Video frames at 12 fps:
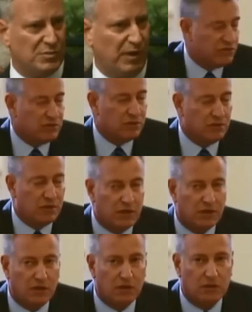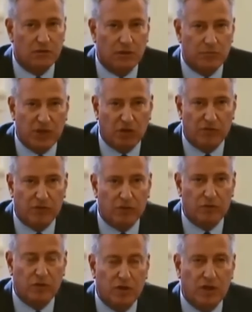he's out on the streets preaching like you
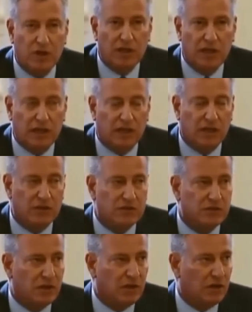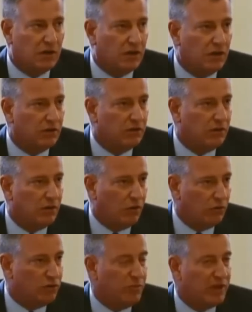know we're supposed to listen, but right. he
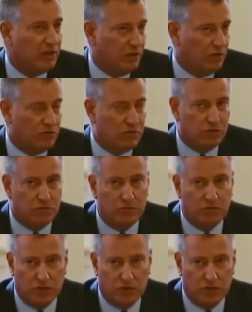hasn't paid taxes, owes